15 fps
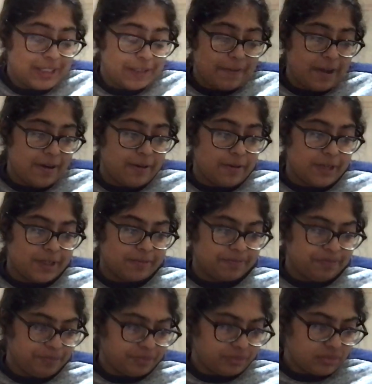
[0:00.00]
I don't know, man.
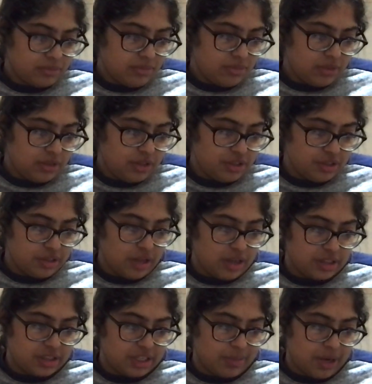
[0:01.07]
There's just a lot
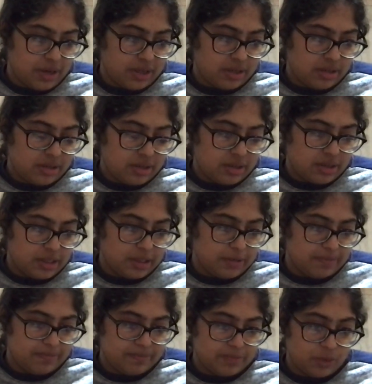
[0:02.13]
to say about it.
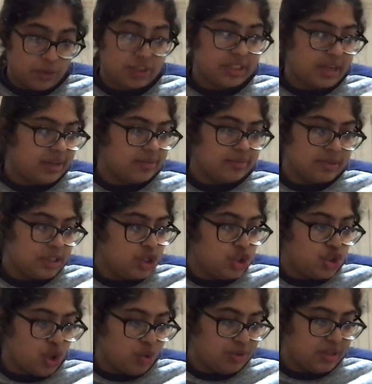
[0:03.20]
Once again,
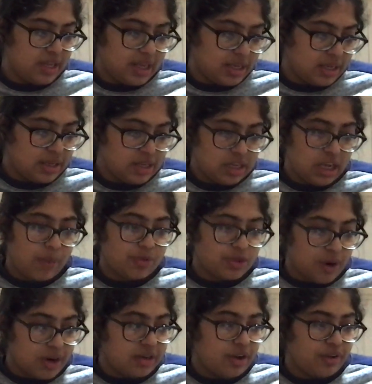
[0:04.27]
don't think I'm
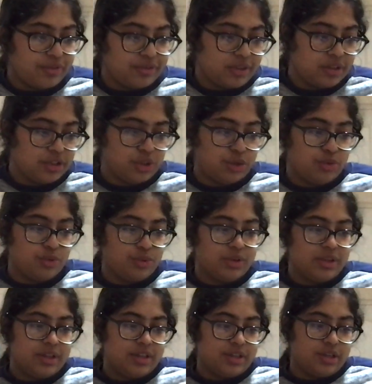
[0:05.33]
smart enough to,
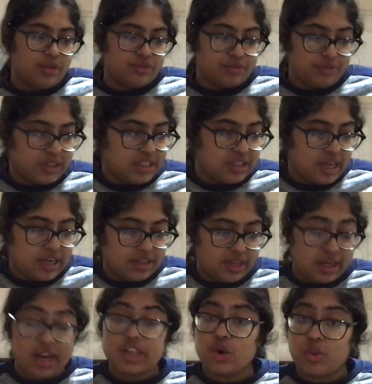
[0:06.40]
you know, really say
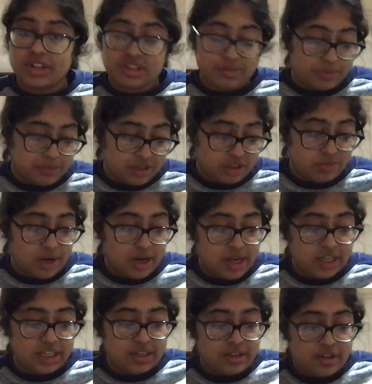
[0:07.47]
anything, and I don't want to spread
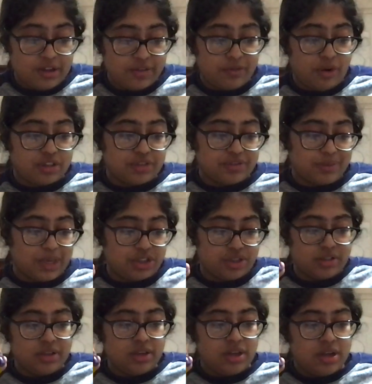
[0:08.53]
any false
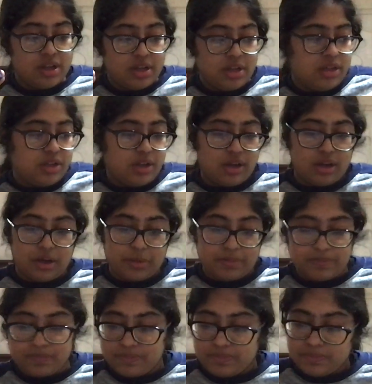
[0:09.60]
information.
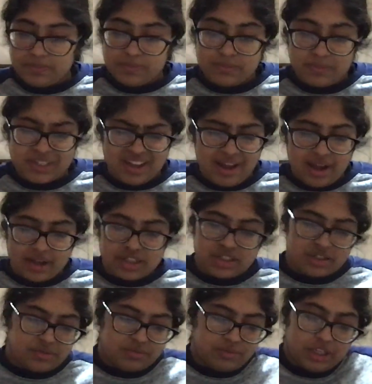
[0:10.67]
But yeah, it's
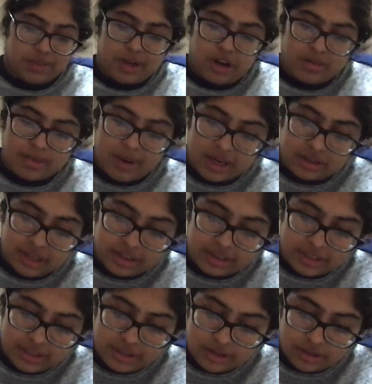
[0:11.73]
just really been on my mind
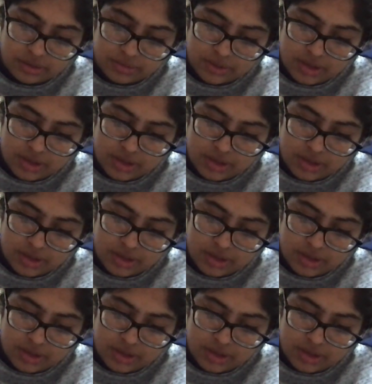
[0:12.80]
lately, you know.